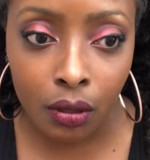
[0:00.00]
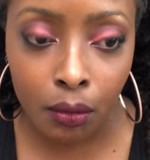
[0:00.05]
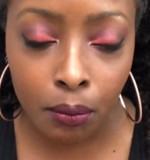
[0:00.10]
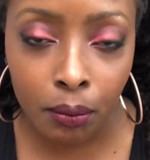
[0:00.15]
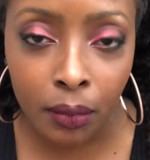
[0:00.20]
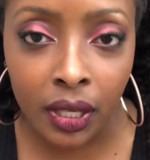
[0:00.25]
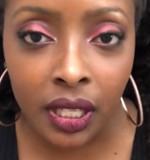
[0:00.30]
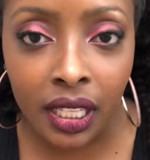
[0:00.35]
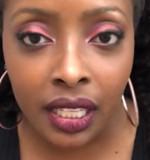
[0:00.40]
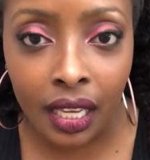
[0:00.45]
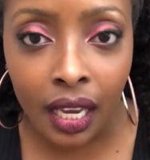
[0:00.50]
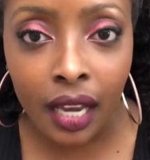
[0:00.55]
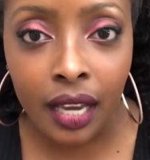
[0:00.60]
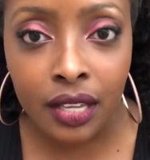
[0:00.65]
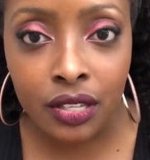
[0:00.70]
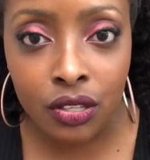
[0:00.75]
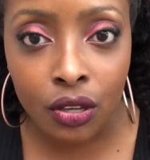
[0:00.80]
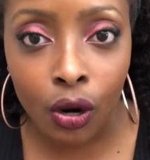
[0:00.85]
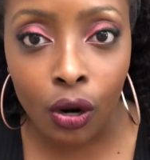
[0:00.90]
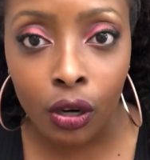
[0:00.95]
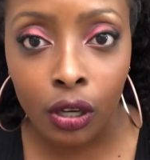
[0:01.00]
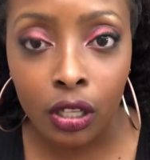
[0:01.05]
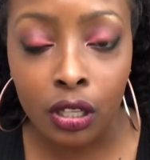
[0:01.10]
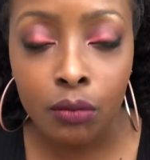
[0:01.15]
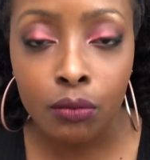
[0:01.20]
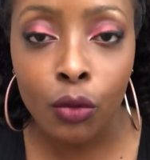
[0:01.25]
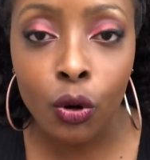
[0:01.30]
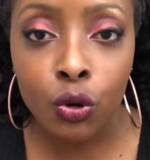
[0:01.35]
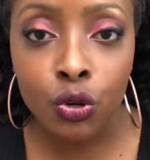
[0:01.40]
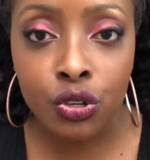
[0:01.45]
many guys are
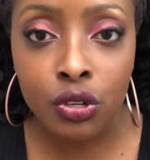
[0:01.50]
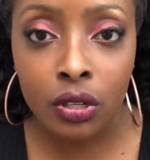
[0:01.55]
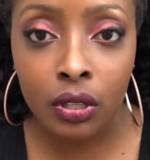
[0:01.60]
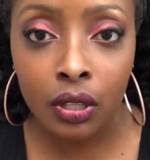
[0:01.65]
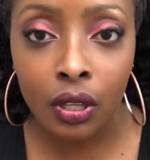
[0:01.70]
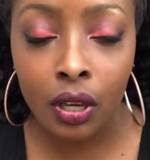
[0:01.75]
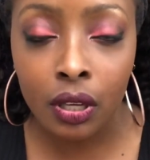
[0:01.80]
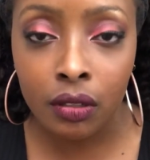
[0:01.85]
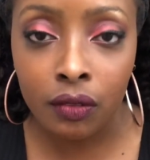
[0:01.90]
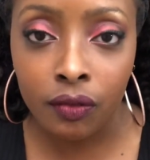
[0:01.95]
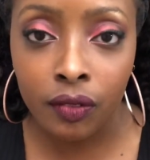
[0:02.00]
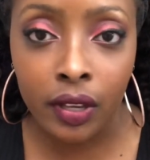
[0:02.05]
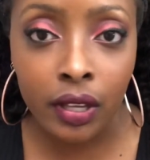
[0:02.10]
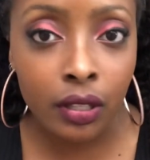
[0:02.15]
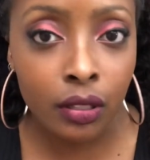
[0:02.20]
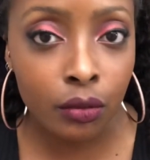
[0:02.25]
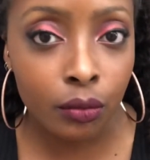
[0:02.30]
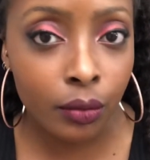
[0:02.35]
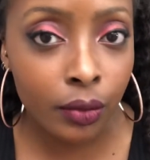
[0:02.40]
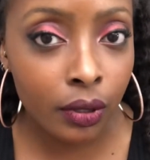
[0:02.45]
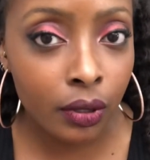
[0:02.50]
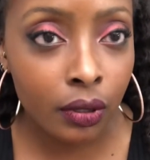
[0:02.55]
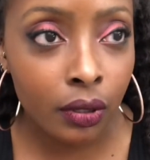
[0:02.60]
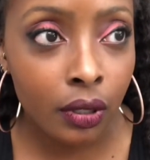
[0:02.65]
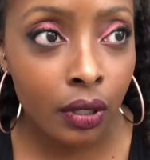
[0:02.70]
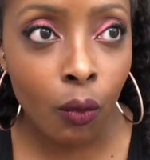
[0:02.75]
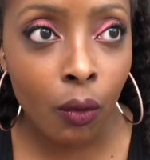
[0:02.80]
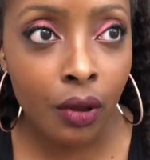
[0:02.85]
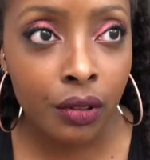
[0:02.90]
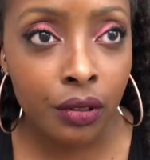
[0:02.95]
emotionally
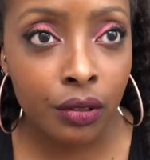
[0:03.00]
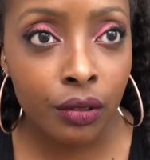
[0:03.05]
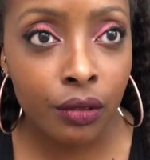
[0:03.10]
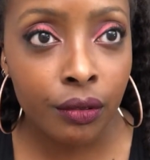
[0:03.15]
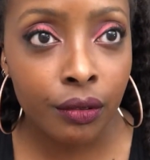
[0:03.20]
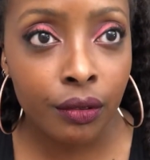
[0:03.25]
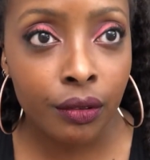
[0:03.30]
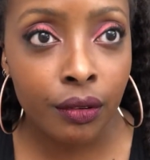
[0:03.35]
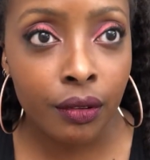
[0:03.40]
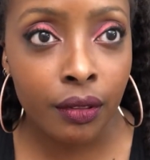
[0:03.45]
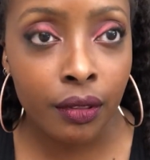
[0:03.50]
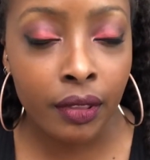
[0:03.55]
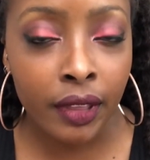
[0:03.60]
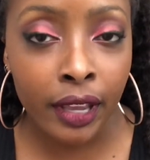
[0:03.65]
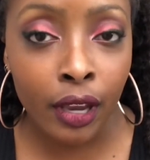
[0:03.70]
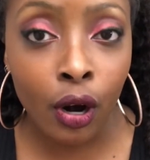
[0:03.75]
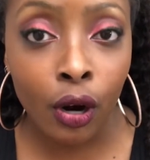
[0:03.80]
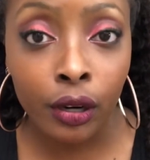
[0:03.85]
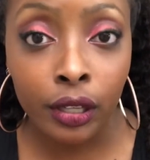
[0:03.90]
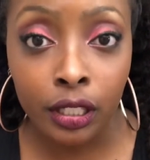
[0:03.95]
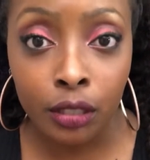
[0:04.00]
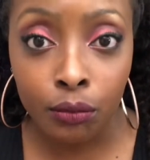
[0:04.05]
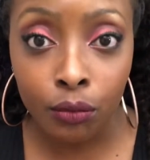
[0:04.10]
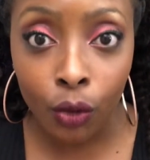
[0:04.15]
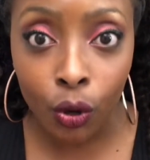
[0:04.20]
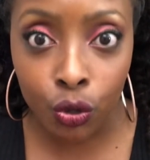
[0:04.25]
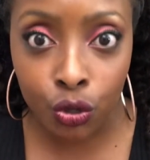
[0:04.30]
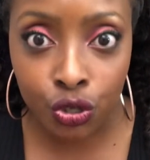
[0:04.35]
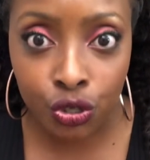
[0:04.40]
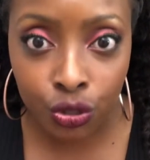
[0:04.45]
unavailable, whether they are
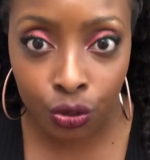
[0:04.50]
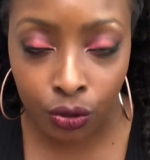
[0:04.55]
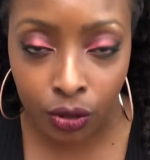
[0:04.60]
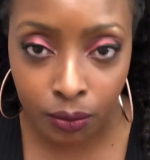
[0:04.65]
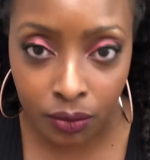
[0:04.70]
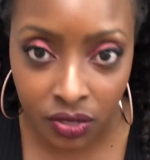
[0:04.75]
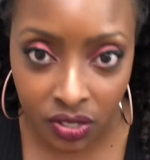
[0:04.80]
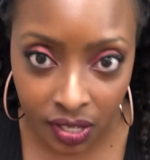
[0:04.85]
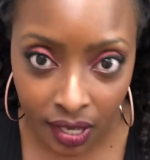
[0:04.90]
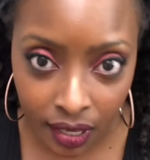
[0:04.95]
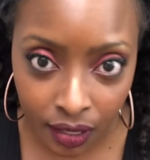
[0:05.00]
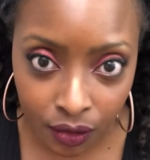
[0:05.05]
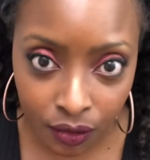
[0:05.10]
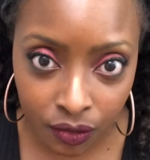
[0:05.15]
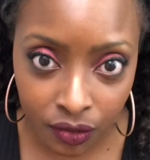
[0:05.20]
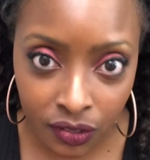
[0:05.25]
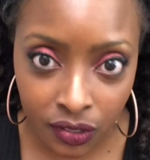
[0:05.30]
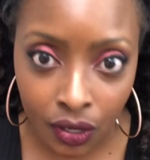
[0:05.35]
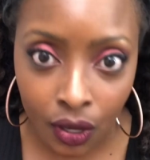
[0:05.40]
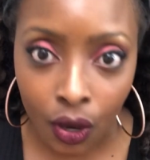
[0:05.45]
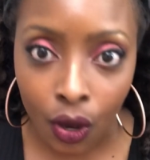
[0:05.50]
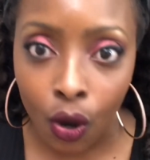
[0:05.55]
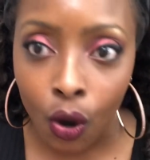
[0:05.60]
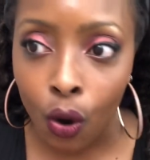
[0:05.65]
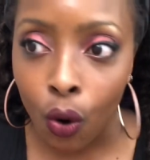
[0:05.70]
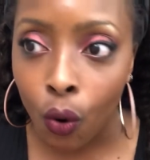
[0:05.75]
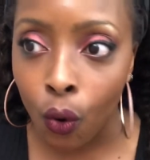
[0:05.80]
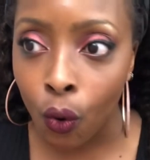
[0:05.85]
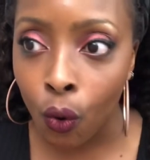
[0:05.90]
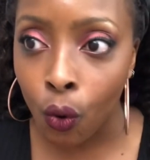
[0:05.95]
emotional themselves
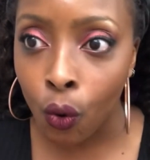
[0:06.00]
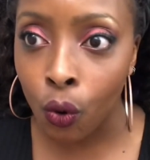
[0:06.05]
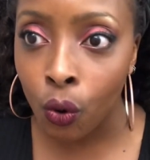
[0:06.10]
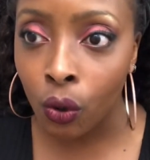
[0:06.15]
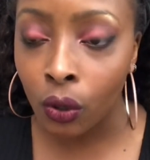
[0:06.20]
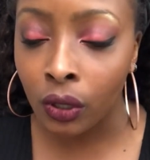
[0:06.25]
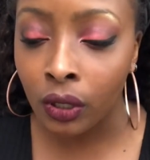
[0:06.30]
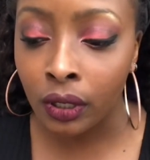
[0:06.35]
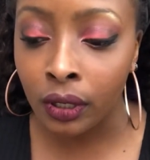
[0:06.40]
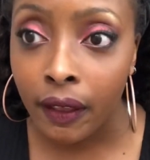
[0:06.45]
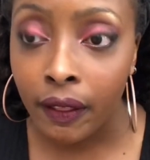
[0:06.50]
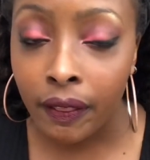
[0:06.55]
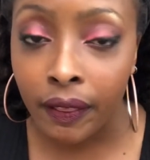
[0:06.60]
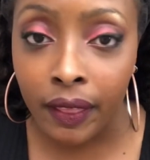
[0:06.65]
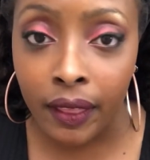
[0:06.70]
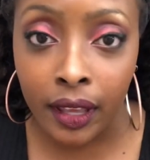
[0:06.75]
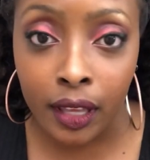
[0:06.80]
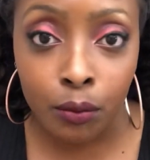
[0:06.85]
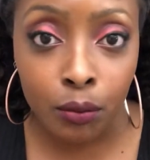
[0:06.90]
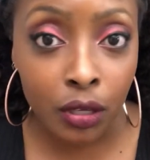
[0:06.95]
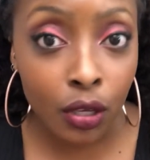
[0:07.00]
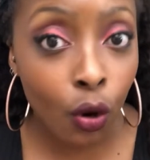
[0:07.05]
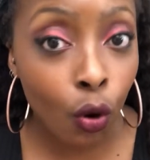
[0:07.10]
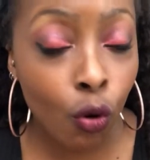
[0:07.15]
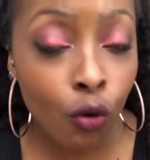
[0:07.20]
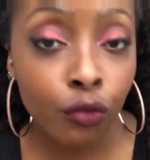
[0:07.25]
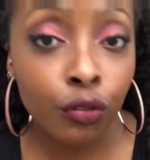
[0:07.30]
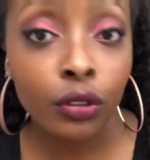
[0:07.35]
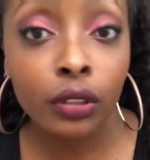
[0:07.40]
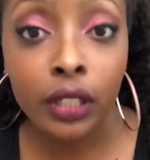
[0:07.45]
or they can be
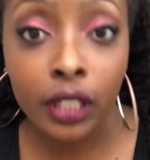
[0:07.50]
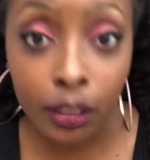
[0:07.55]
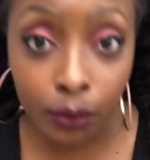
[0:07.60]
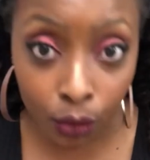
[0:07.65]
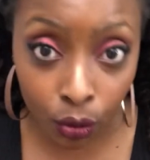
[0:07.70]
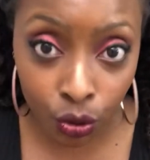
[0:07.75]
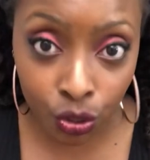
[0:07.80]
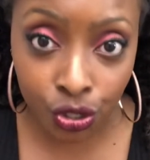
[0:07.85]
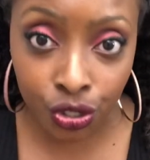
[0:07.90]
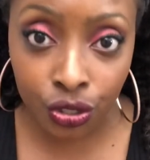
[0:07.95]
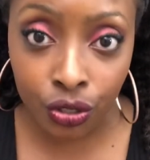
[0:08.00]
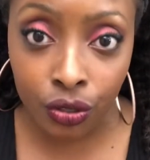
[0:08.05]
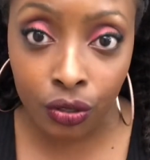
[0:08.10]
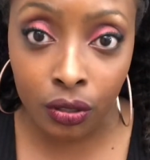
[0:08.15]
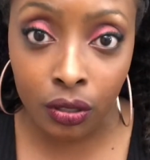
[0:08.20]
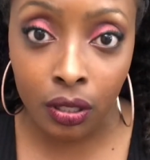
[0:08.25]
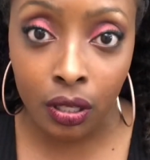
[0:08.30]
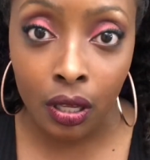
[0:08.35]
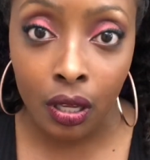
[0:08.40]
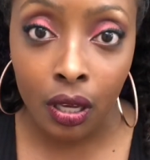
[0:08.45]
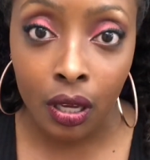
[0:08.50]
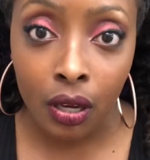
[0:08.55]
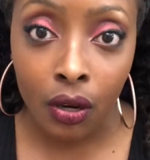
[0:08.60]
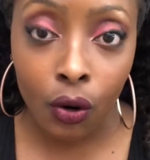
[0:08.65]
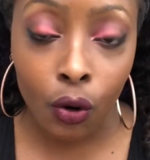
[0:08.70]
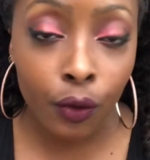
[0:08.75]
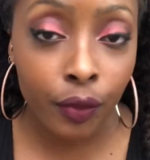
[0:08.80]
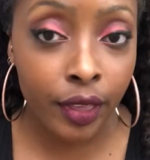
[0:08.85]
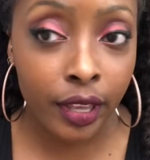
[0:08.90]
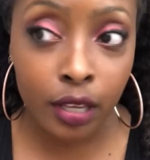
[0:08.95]
overly emotional
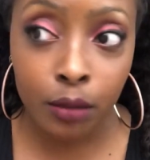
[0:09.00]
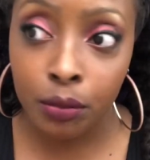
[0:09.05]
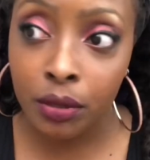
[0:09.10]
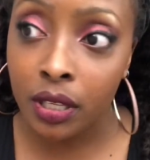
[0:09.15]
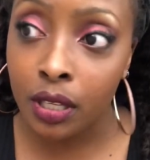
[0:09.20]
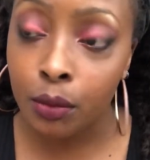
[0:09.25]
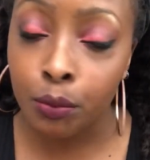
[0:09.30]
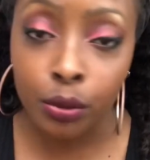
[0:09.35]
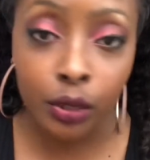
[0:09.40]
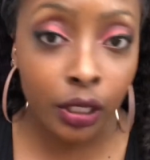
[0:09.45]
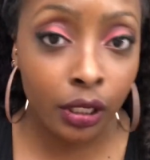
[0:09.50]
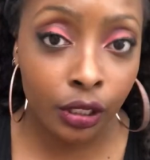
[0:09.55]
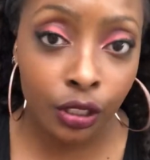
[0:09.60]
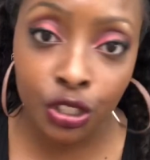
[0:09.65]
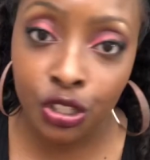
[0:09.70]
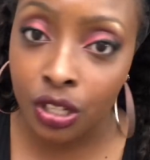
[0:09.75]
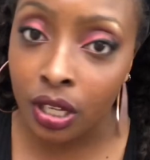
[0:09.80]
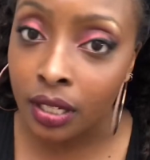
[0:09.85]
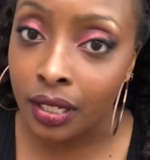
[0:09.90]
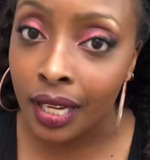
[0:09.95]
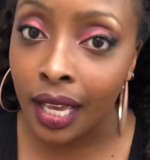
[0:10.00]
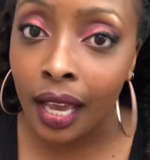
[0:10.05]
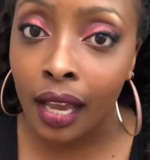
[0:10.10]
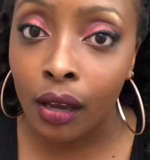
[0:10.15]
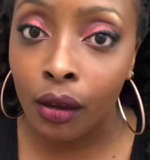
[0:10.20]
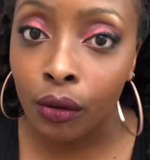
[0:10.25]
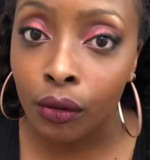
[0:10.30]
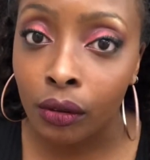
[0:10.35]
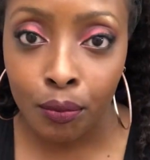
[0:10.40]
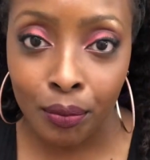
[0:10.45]
or they can be completely shut
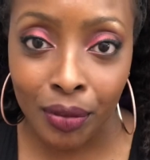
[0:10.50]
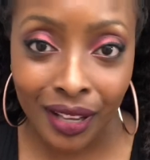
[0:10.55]
down.